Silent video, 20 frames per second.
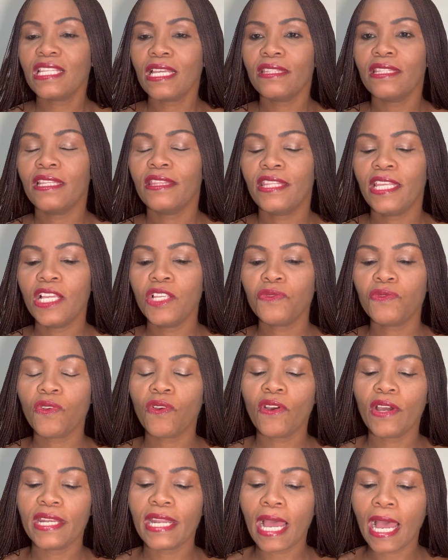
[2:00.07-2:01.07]
are the things we're
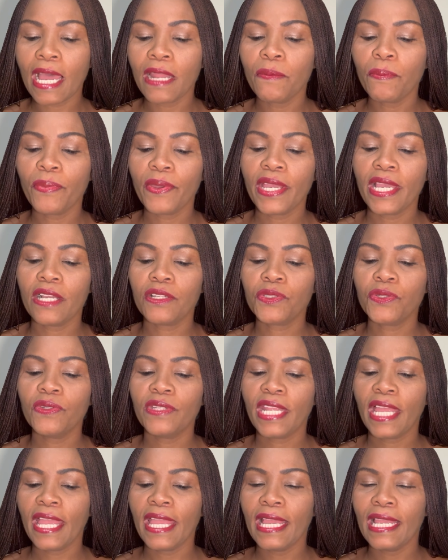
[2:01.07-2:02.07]
going to unpack
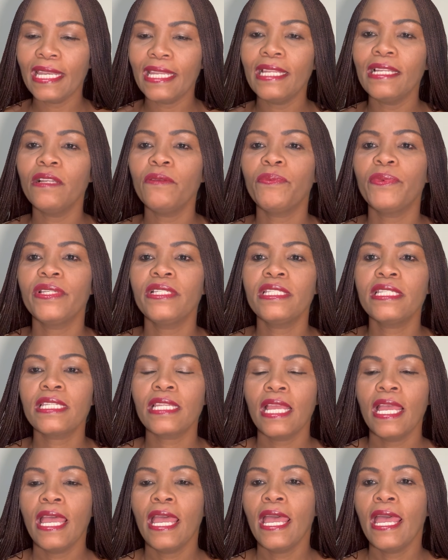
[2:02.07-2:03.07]
today a little bit.
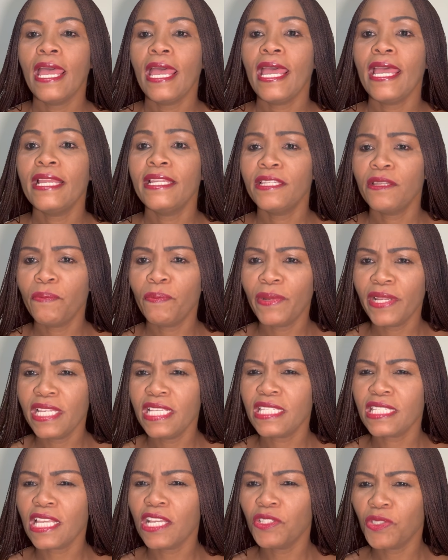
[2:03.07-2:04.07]
And
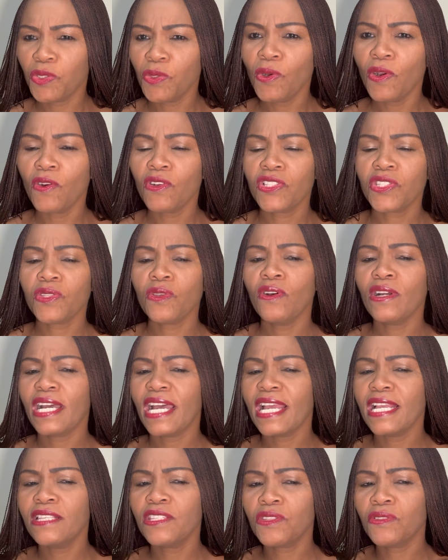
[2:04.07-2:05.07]
please, I do also,
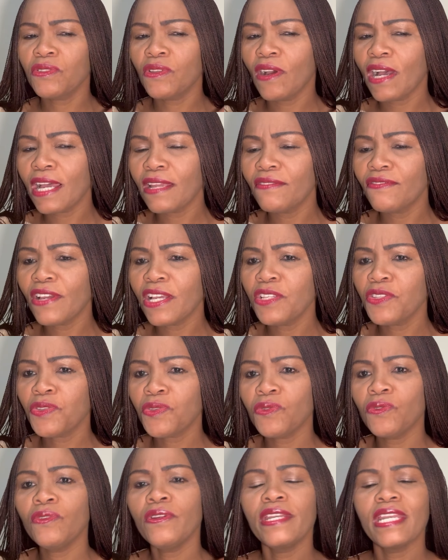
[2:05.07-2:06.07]
guys, advise
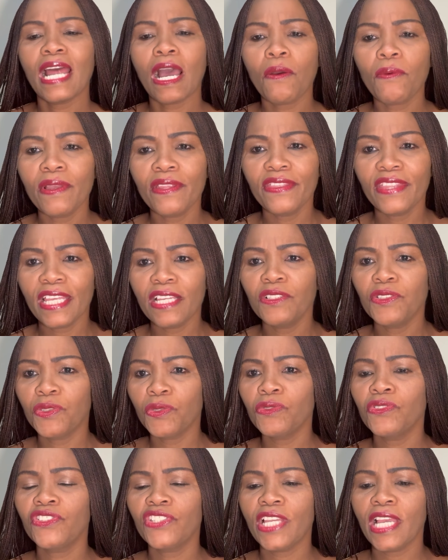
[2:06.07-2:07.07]
you now and then
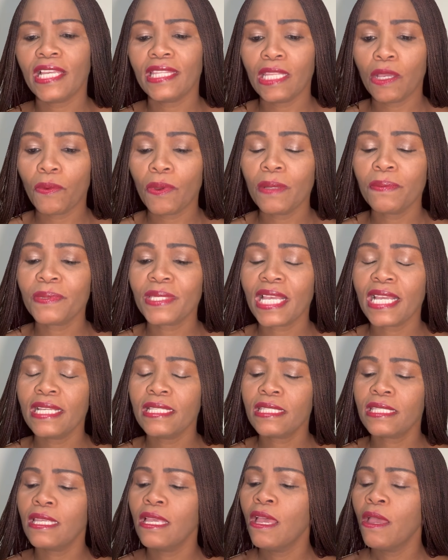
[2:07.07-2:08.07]
do check the
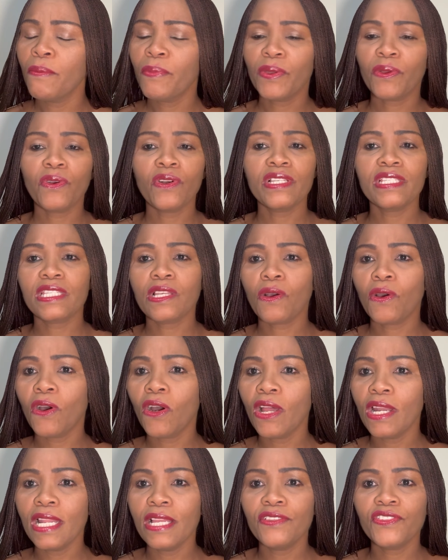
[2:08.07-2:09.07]
websites, because the
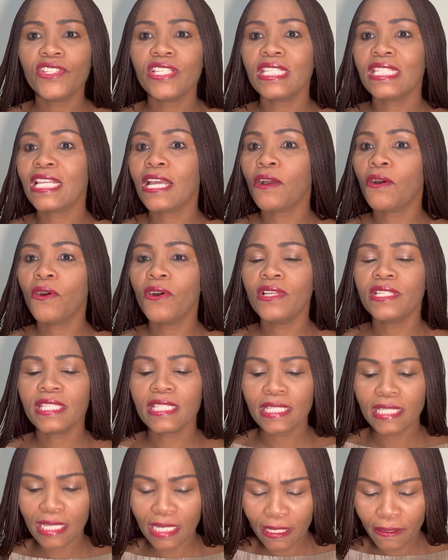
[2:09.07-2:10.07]
colleges, they're
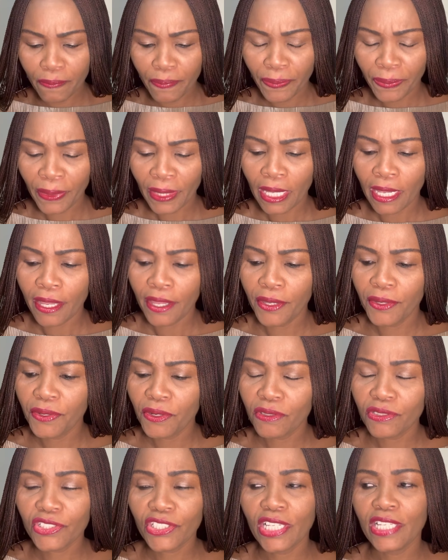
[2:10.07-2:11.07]
constantly
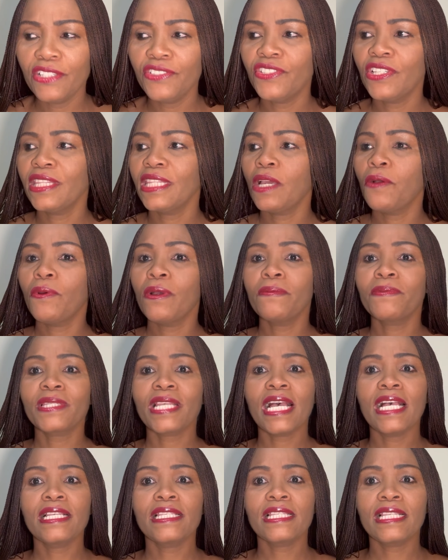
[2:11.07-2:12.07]
changing the
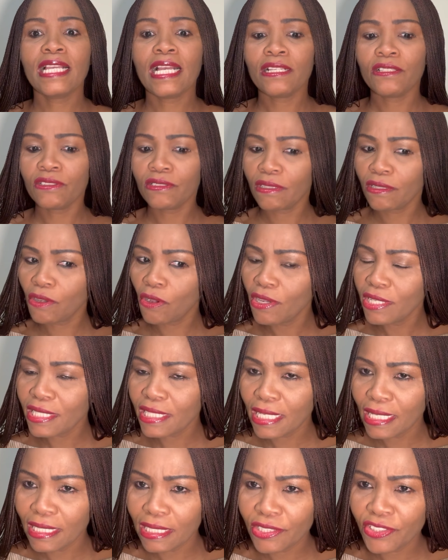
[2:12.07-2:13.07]
websites. They are
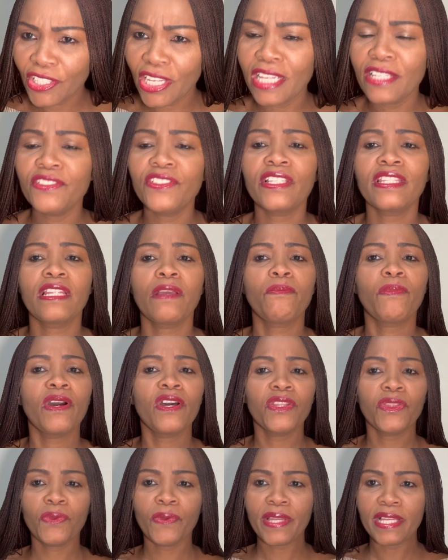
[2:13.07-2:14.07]
constantly changing the
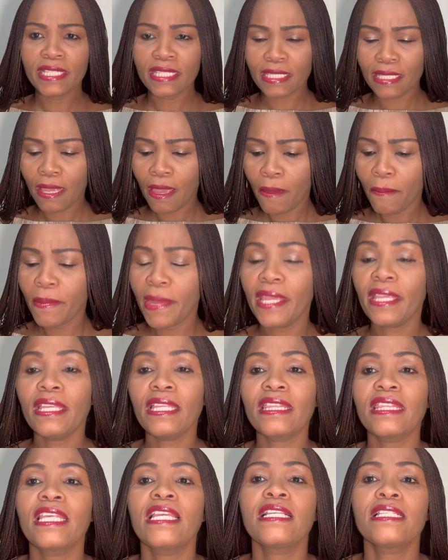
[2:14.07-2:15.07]
pathways,
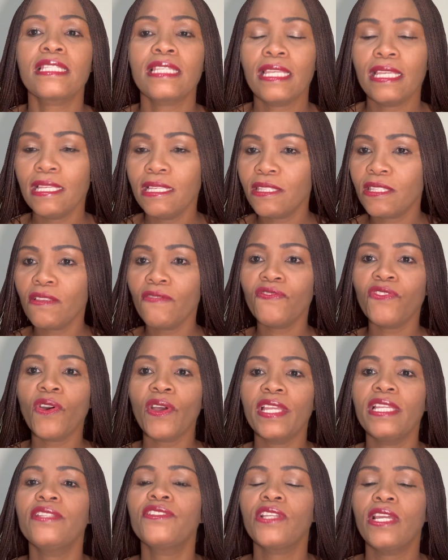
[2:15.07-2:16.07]
making things easy for
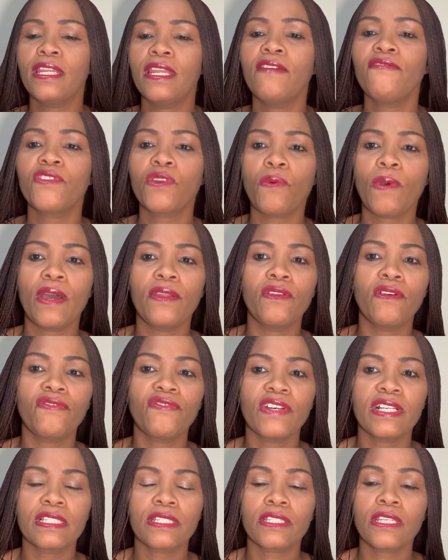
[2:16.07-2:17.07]
each and every one of
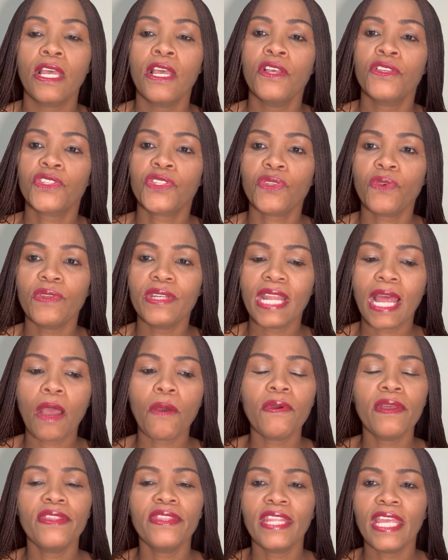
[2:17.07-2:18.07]
us. So now
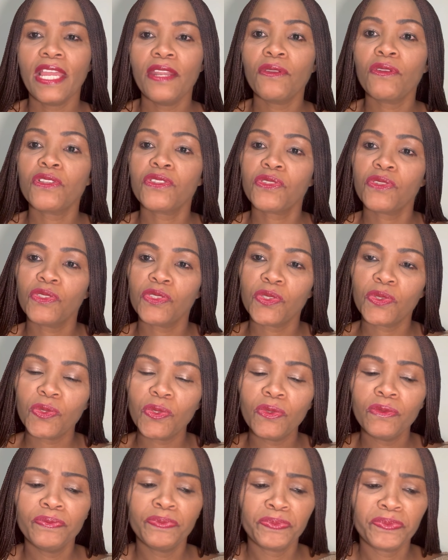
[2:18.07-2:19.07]
and then also
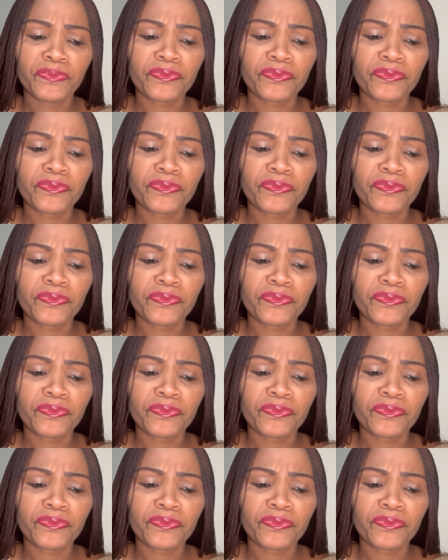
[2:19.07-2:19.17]
do